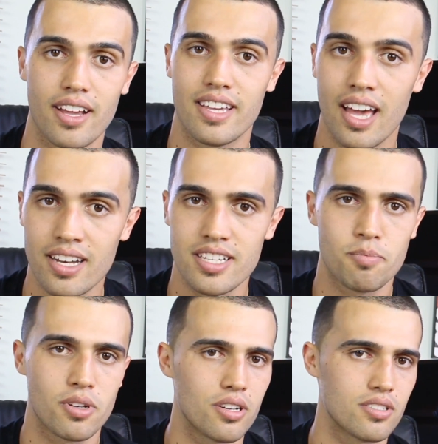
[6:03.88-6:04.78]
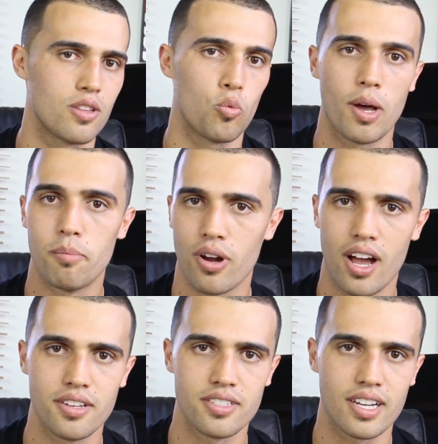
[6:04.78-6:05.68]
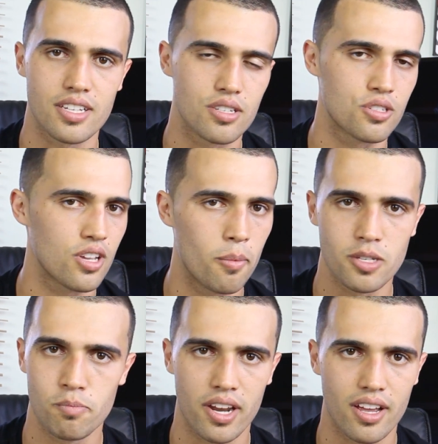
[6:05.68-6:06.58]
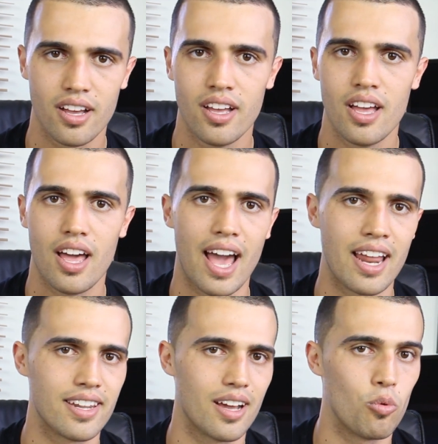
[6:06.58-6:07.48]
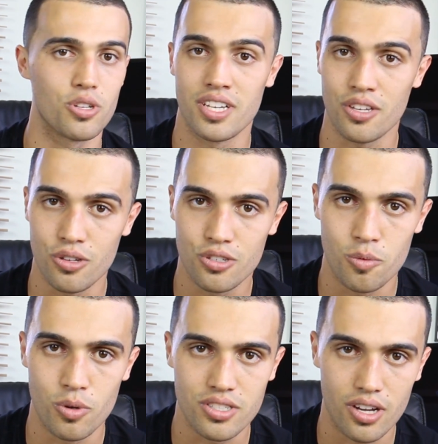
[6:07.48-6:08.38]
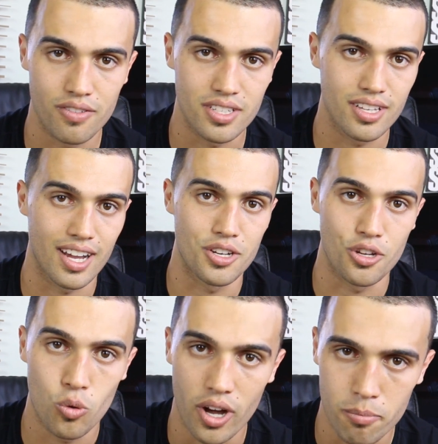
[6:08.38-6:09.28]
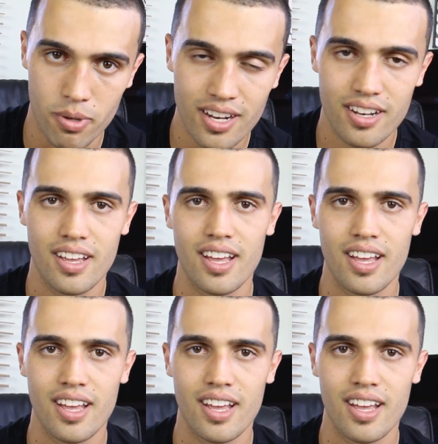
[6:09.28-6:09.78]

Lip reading: again, just because of the web browsing. It's just so much better, and watching YouTube, which obviously I do quite a bit.